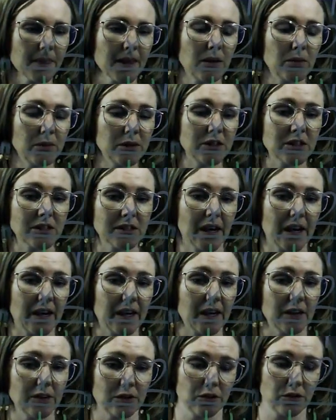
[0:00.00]
And we just
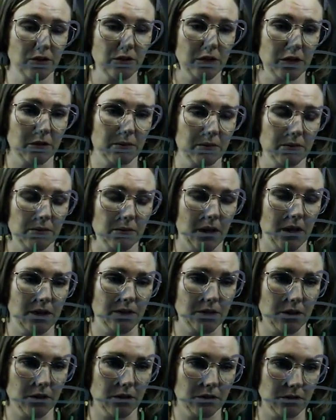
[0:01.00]
add our two
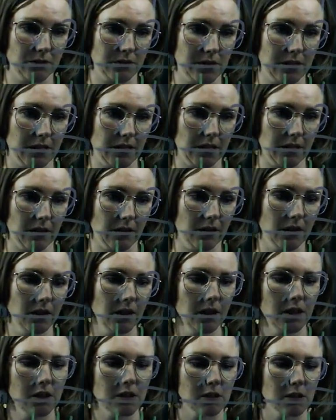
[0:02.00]
combined totals together.
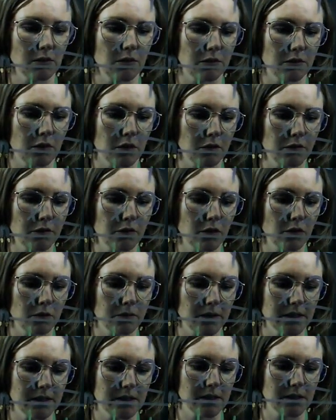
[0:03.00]
So we've got 4
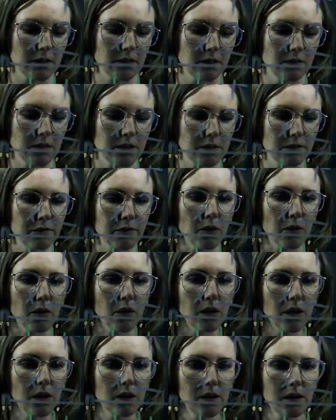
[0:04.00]
plus 0 is
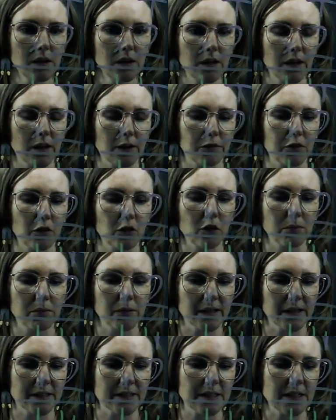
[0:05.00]
4. 4
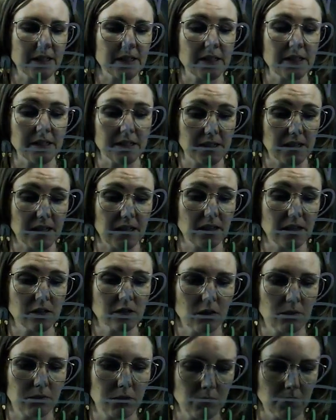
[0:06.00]
plus 6 is 10,
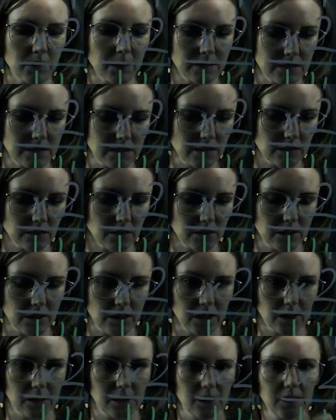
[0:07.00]
so I put my 0
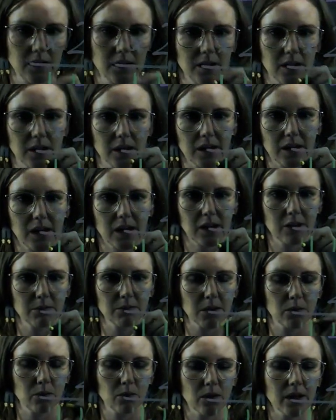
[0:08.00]
down and I carry
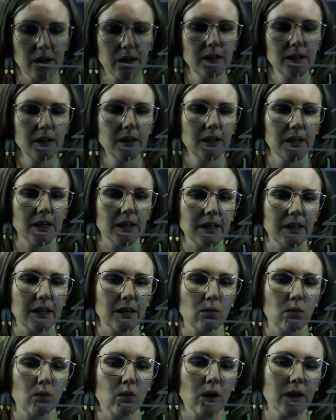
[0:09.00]
my 1. And
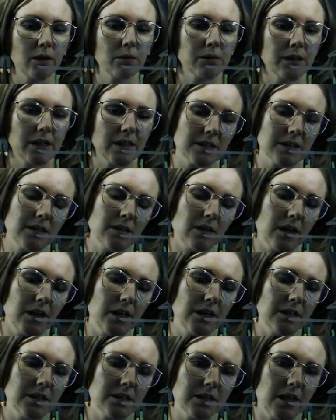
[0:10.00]
then 1 plus
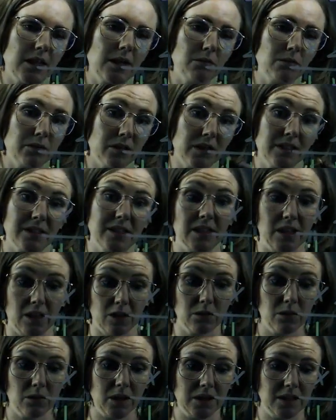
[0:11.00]
9 is 10, plus
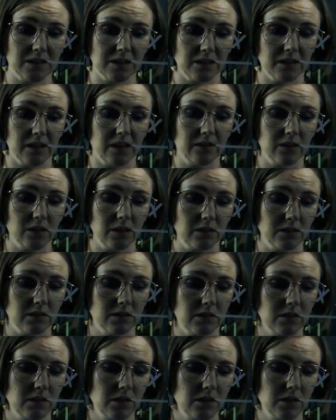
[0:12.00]
another 1 is 11.